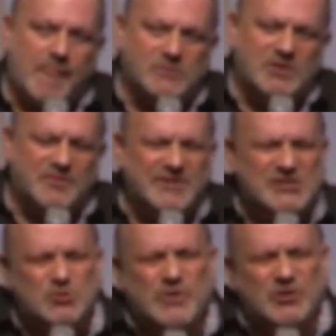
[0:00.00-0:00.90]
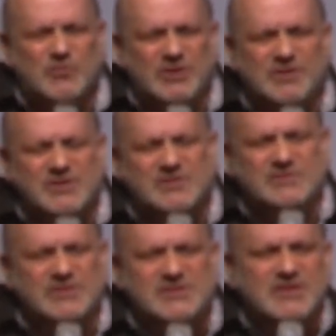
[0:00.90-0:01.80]
So I think that's the way I treated
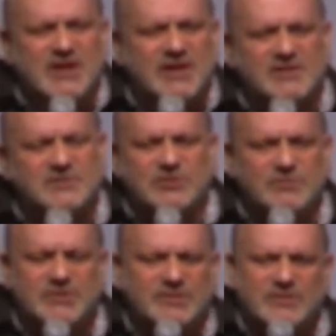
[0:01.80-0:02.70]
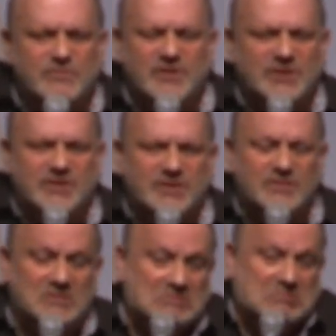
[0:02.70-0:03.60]
these guys. You know, they're really,
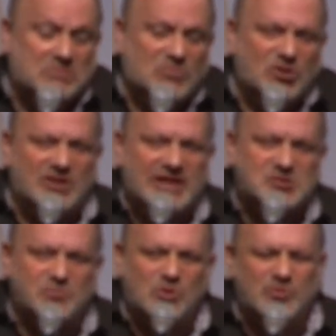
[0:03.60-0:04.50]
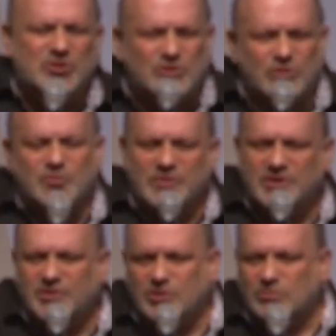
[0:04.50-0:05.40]
to the last moment, you don't
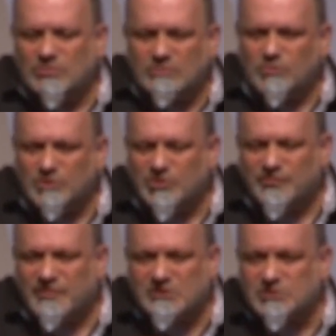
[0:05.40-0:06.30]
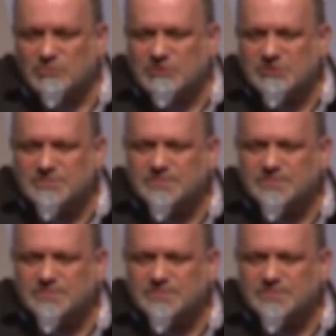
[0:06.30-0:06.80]
really know what their function was.